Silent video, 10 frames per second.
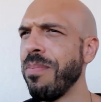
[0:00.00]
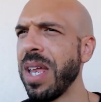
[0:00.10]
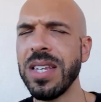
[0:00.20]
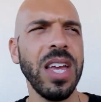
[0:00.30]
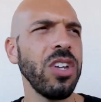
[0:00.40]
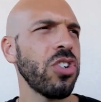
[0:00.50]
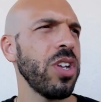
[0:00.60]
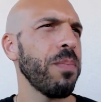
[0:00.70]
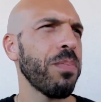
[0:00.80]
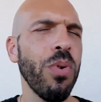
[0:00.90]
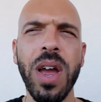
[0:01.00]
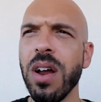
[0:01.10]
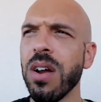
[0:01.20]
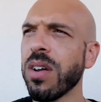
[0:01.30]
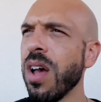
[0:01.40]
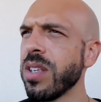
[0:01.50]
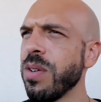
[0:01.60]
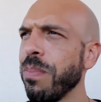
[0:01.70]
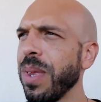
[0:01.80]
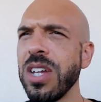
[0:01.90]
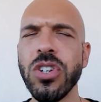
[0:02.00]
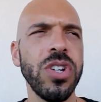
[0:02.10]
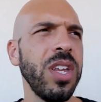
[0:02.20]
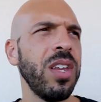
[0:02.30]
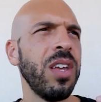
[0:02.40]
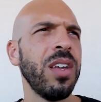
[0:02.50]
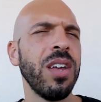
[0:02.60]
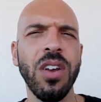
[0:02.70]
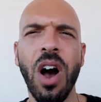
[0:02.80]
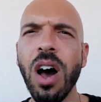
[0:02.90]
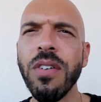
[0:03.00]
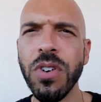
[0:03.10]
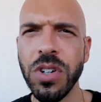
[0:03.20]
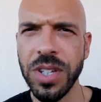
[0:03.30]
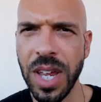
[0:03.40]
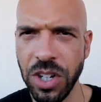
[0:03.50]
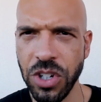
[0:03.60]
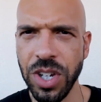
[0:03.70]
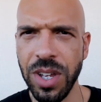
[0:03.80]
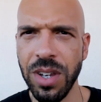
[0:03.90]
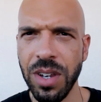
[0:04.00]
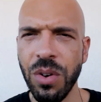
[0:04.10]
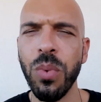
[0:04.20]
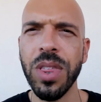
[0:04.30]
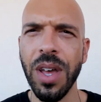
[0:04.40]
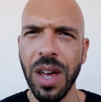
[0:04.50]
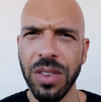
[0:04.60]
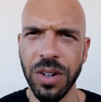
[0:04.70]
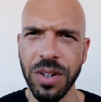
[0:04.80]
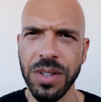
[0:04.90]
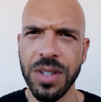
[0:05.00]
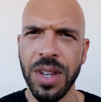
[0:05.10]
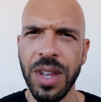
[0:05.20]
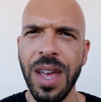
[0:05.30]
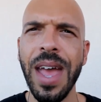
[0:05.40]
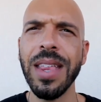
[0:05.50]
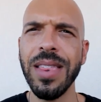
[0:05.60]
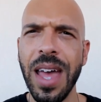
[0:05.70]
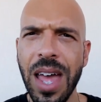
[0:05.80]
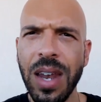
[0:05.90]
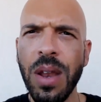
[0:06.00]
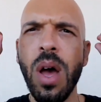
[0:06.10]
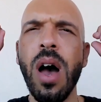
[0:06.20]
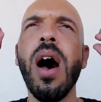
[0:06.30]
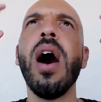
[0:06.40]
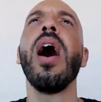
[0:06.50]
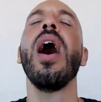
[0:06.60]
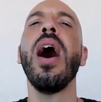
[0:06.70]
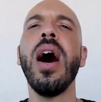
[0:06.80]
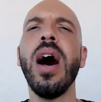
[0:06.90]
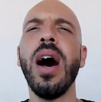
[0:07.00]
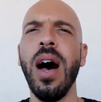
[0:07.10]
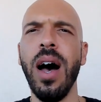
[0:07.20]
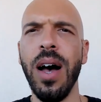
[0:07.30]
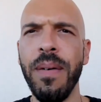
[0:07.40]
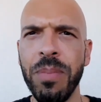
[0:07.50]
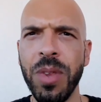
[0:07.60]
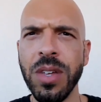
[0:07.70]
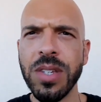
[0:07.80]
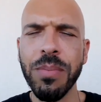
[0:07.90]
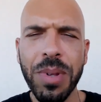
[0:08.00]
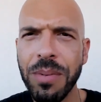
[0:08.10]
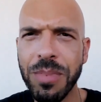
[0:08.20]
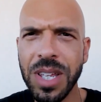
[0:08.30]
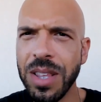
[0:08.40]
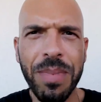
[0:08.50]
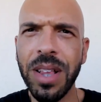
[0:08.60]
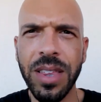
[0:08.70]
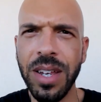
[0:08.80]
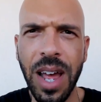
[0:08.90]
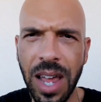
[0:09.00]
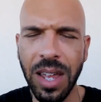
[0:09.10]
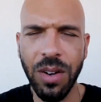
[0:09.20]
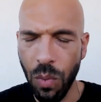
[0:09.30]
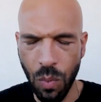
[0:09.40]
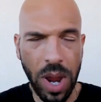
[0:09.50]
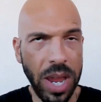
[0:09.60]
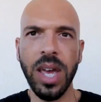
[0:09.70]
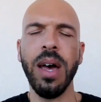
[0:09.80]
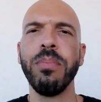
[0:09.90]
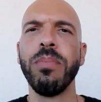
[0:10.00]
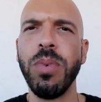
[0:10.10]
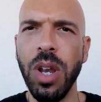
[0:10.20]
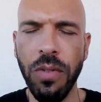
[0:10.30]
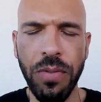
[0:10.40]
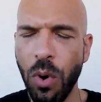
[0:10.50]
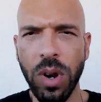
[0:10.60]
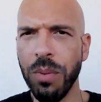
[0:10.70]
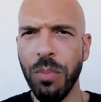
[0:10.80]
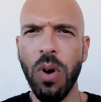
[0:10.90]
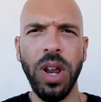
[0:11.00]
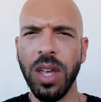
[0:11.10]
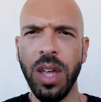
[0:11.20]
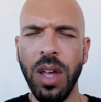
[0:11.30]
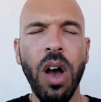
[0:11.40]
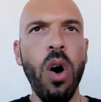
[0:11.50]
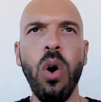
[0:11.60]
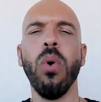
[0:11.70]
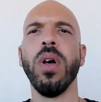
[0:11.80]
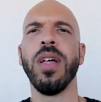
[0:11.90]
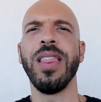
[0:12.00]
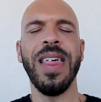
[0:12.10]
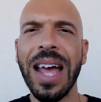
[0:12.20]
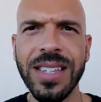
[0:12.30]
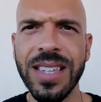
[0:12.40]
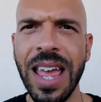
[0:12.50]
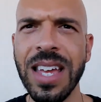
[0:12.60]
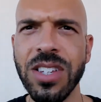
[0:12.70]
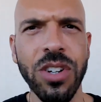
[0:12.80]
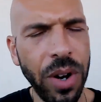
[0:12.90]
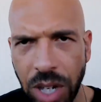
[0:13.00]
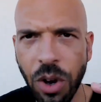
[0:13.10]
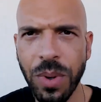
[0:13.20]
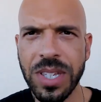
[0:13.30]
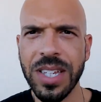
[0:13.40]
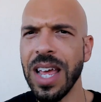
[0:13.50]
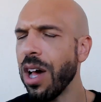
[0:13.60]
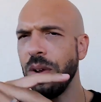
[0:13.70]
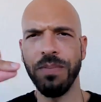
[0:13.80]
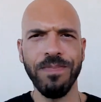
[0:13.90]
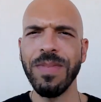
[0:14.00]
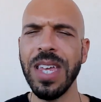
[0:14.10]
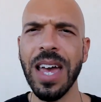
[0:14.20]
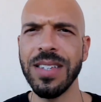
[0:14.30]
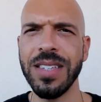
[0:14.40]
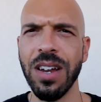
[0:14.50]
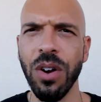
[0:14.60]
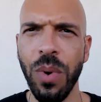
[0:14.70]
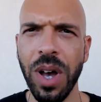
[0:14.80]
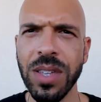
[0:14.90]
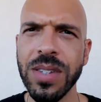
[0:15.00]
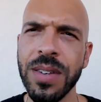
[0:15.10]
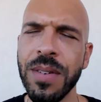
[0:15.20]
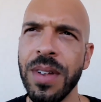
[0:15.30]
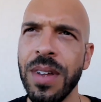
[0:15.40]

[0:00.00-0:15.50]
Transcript: Meditation, prayer, contemplation, conversation with others. And then, aha, sometimes in the middle of the night, wake up, 4 a.m. Oh, that's the answer. And go and sit down and yes, there it was.